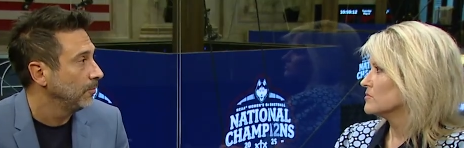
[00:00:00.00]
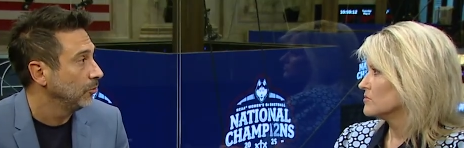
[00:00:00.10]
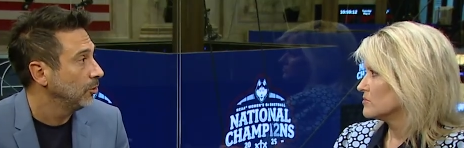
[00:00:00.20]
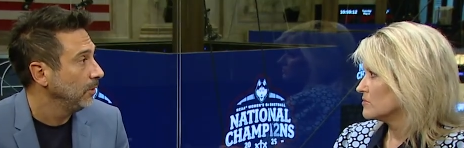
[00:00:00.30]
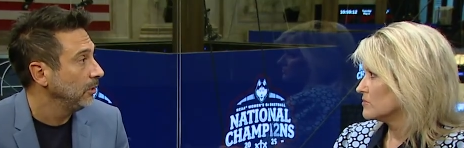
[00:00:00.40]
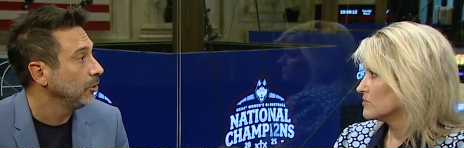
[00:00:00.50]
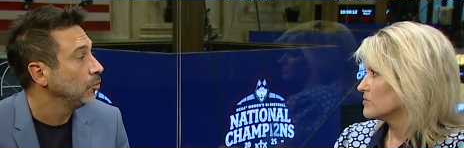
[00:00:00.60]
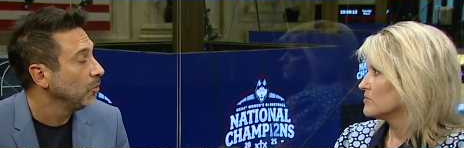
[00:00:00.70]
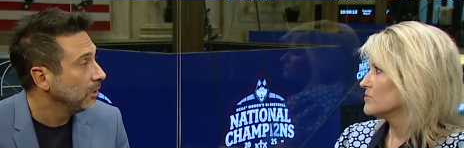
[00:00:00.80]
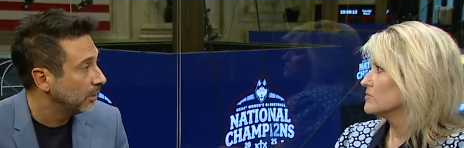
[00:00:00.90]
Speaker 1: the possibility
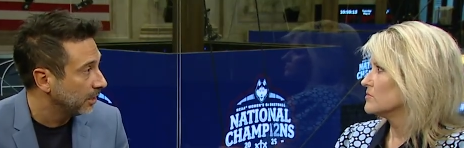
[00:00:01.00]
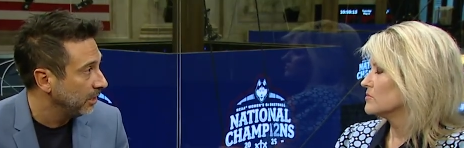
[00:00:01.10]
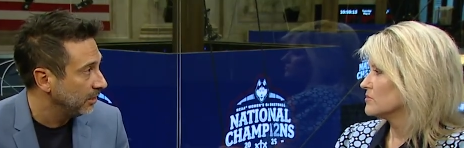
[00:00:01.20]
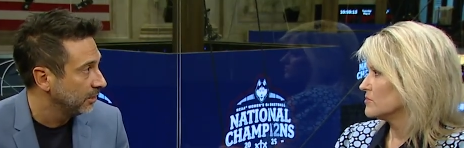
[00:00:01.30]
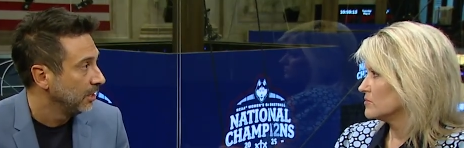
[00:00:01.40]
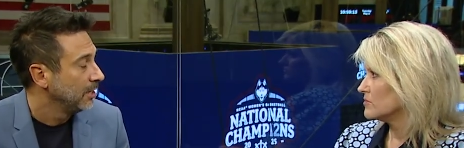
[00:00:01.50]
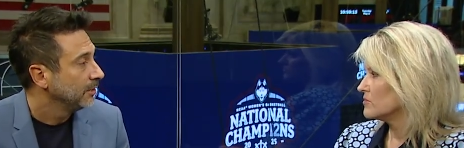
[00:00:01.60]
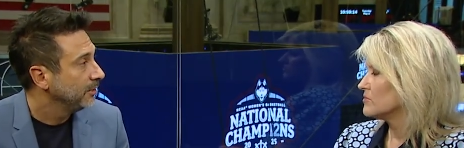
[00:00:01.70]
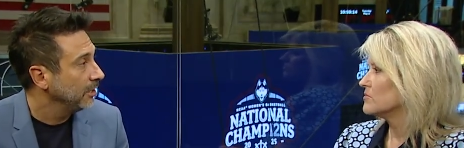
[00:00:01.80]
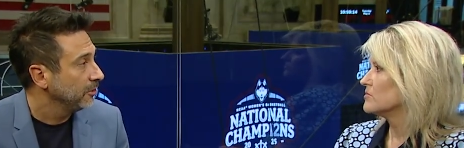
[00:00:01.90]
to increase
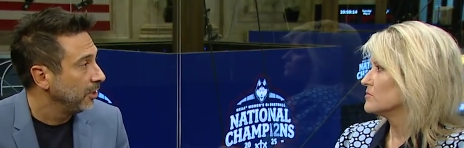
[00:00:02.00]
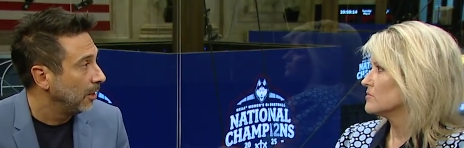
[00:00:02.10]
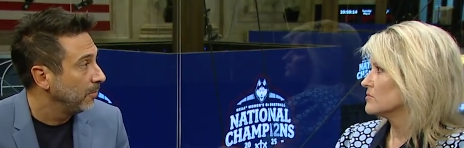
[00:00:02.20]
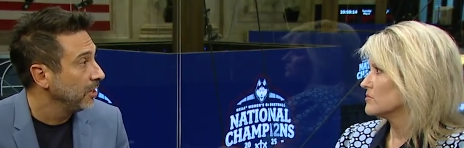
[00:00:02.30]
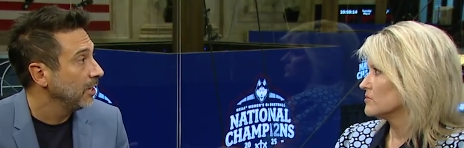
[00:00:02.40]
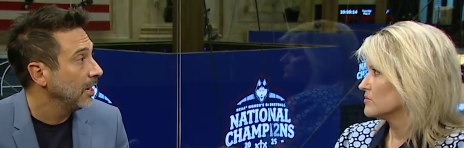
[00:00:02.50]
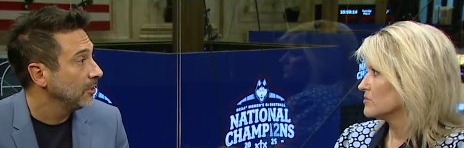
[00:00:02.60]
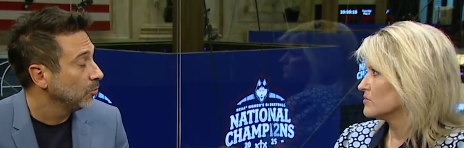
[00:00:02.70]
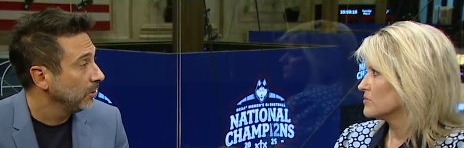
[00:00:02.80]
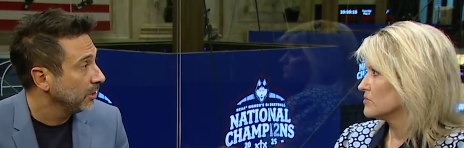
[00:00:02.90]
that number in
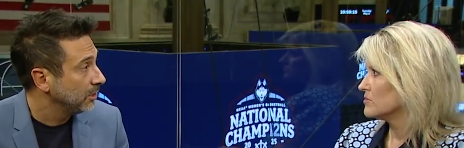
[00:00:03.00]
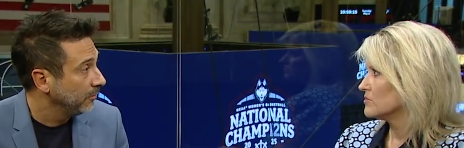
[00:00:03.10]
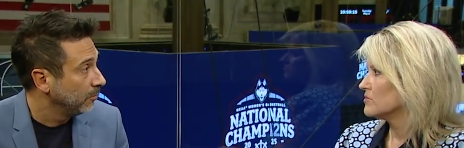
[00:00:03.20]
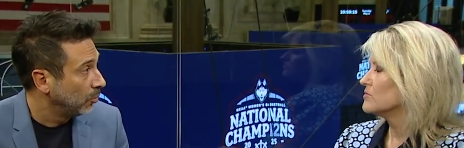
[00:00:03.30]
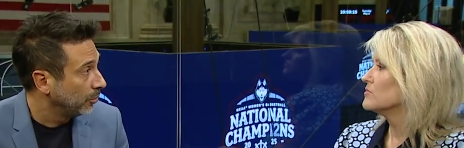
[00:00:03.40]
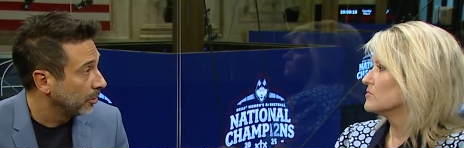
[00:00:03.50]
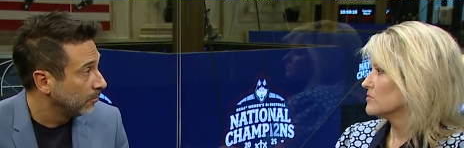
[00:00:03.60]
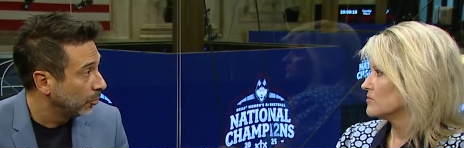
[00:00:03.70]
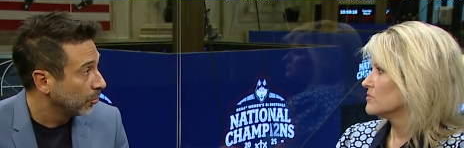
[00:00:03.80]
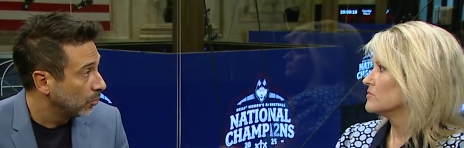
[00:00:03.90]
case we receive more,
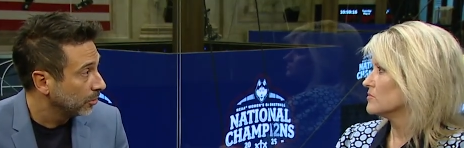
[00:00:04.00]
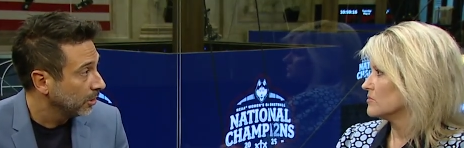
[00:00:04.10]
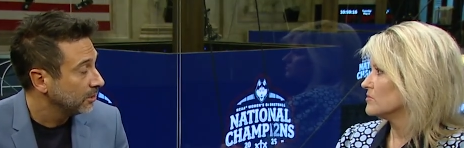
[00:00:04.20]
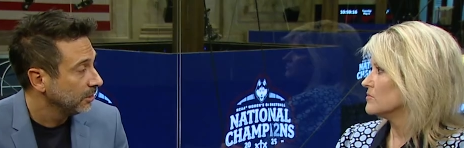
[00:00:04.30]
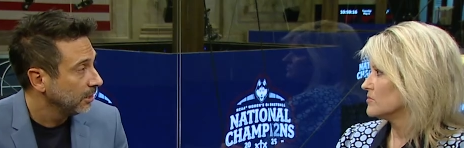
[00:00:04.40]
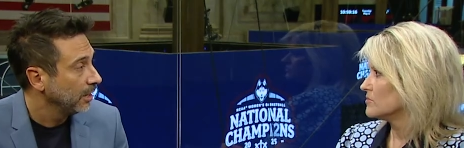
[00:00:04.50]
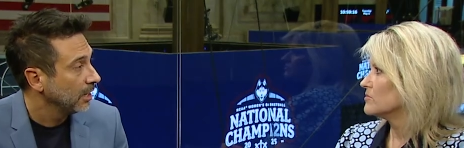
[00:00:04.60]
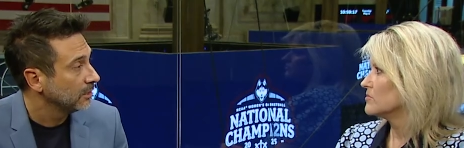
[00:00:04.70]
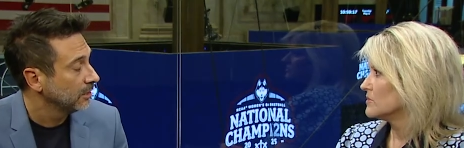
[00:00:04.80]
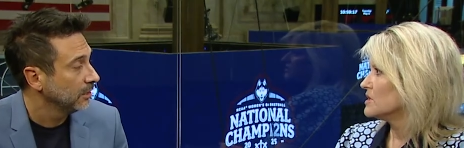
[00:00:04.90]
more orders in the
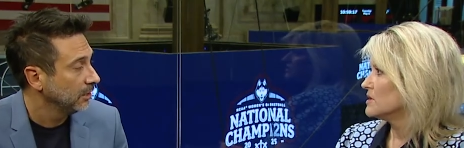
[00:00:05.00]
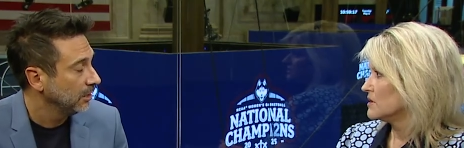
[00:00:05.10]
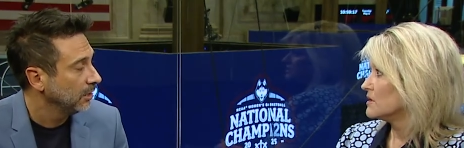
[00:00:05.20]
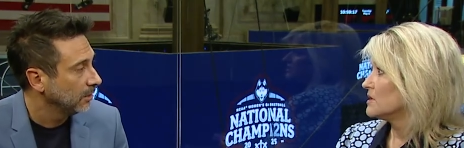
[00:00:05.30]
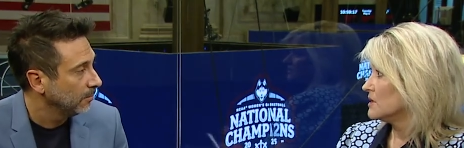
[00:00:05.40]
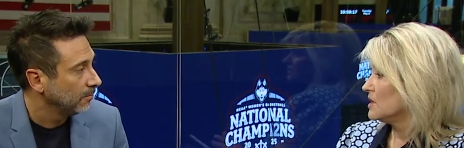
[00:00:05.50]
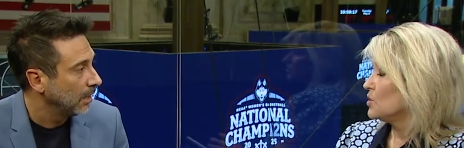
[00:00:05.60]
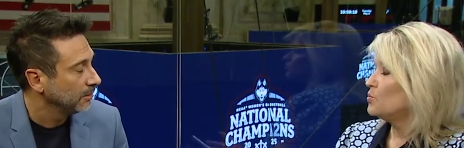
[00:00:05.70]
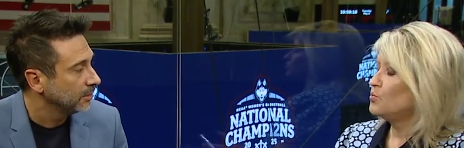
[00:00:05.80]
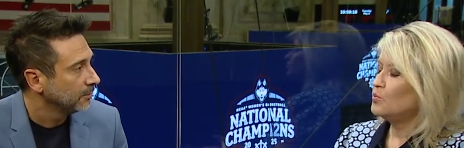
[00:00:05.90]
next uh,
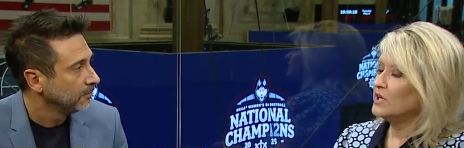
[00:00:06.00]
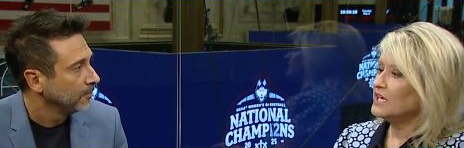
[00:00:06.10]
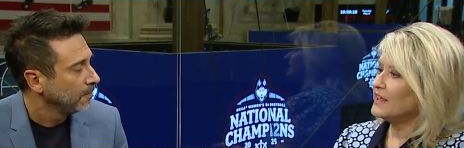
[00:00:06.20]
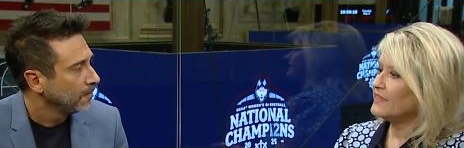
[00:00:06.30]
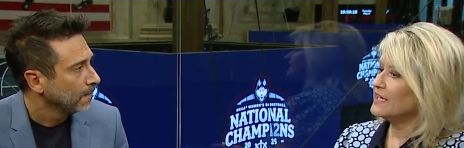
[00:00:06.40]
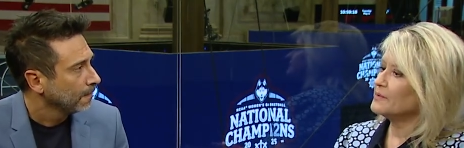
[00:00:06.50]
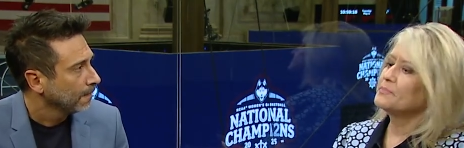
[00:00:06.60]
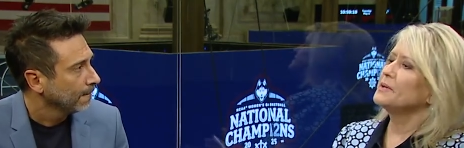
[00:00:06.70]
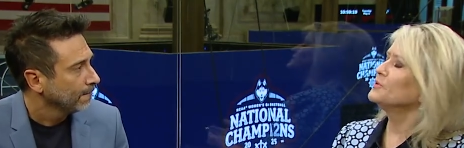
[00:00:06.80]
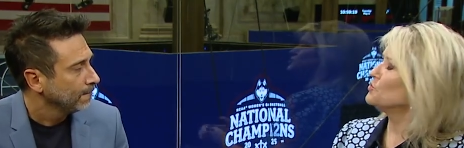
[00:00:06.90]
months.
Speaker 2: Well, and I
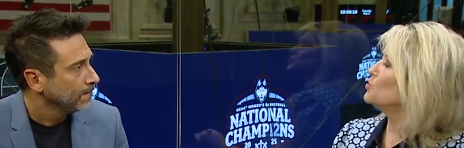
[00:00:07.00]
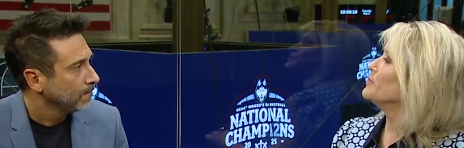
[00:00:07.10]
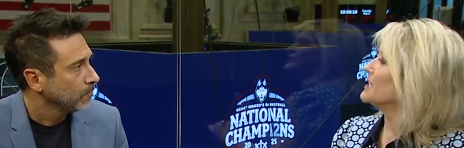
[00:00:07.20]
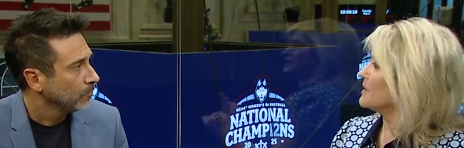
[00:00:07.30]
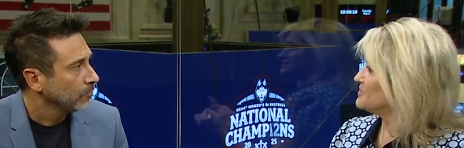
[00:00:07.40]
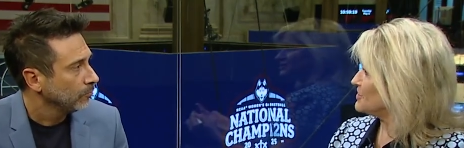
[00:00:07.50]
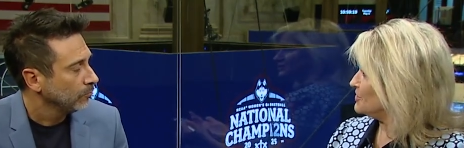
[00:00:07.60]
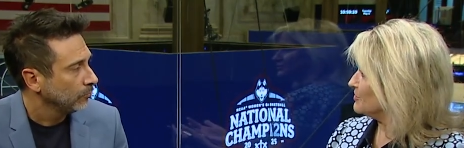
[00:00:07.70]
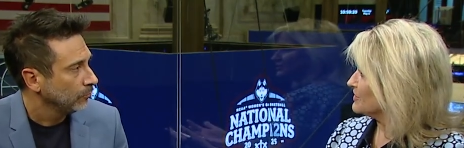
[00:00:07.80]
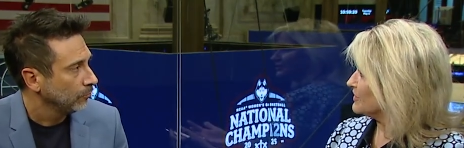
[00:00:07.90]
think people are warming up to
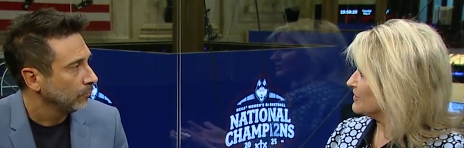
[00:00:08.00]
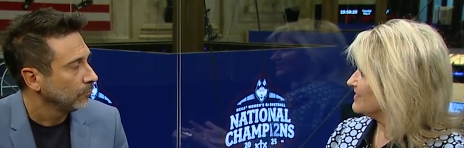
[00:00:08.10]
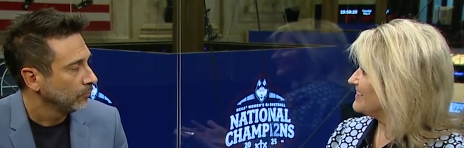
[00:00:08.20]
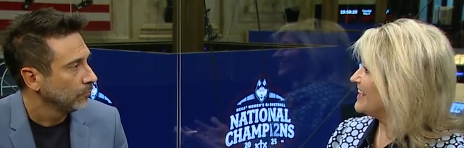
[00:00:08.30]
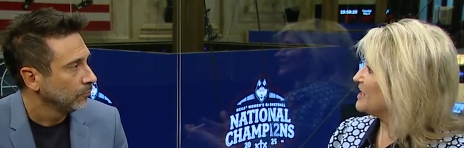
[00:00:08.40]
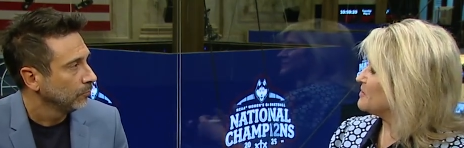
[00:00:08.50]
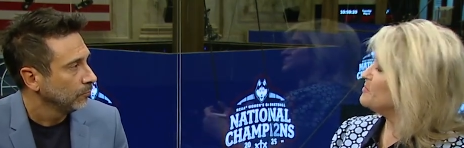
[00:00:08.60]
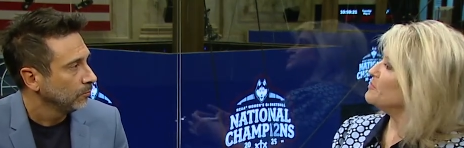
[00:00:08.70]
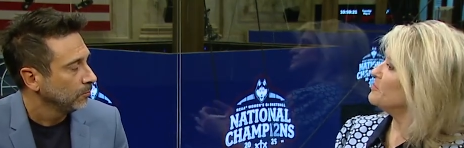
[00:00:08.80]
nuclear, um,